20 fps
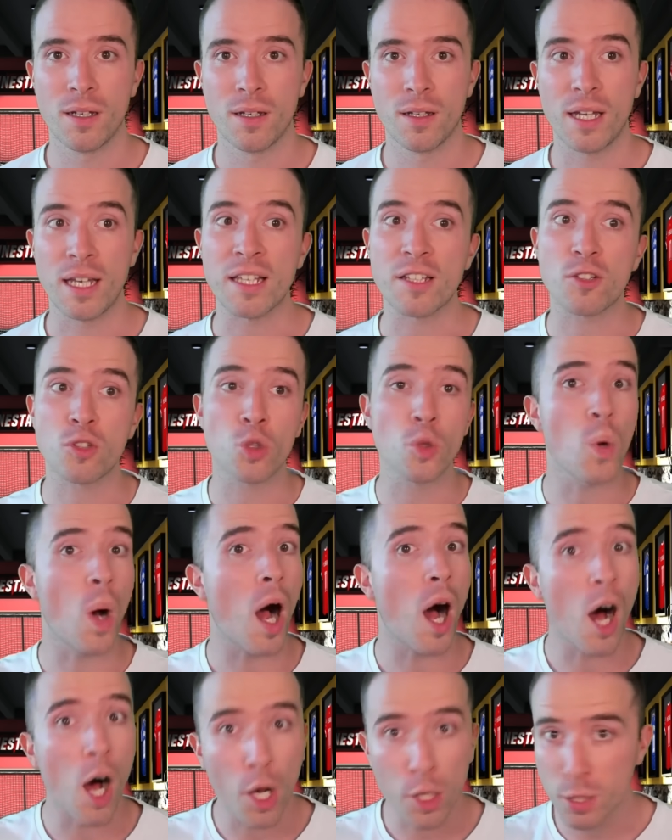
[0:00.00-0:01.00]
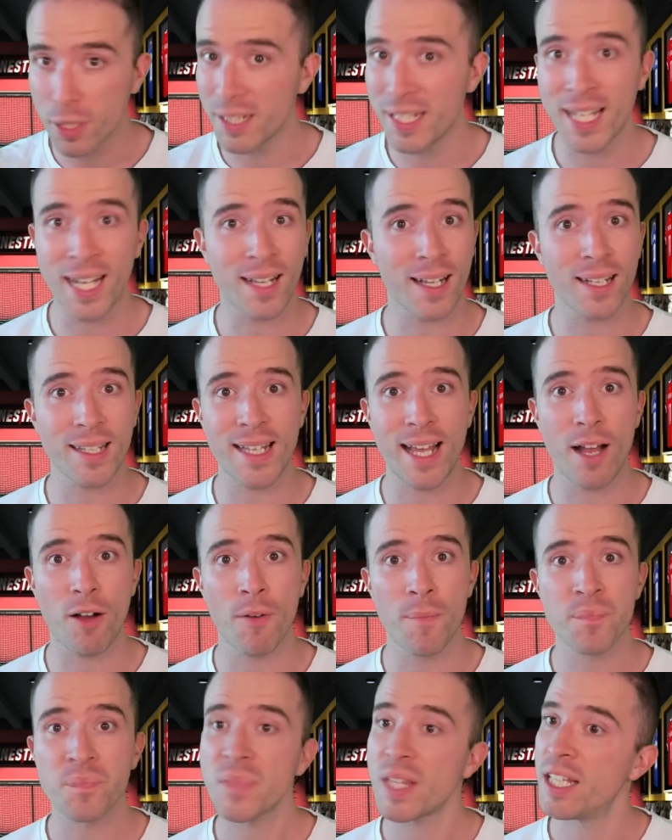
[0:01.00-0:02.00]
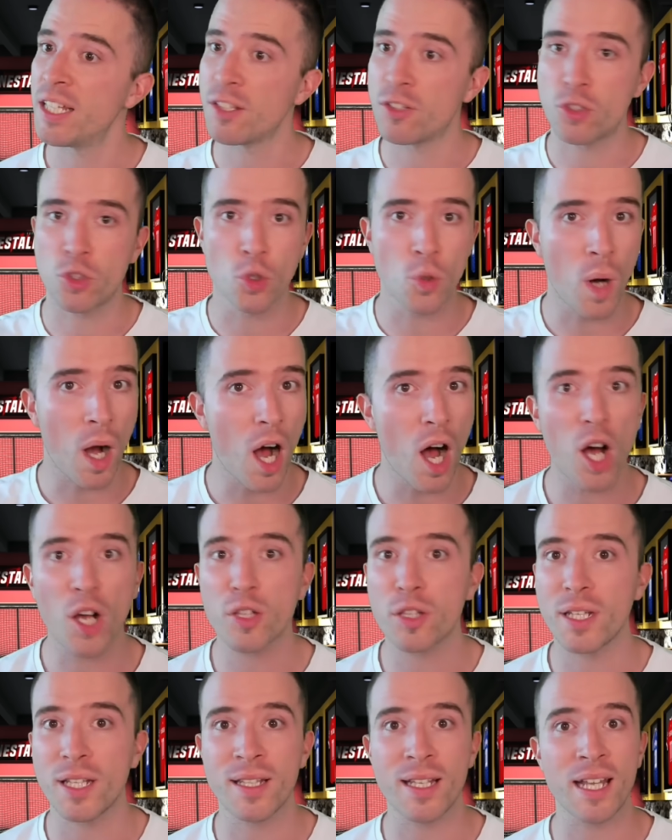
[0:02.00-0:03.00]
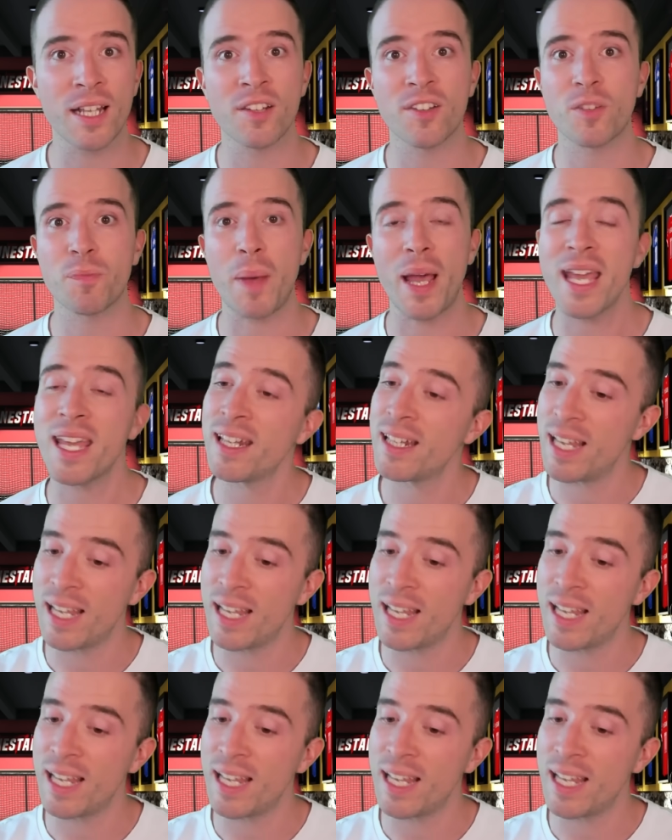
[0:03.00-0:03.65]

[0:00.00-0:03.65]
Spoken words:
It's too harsh in England now. It's too harsh in Spain.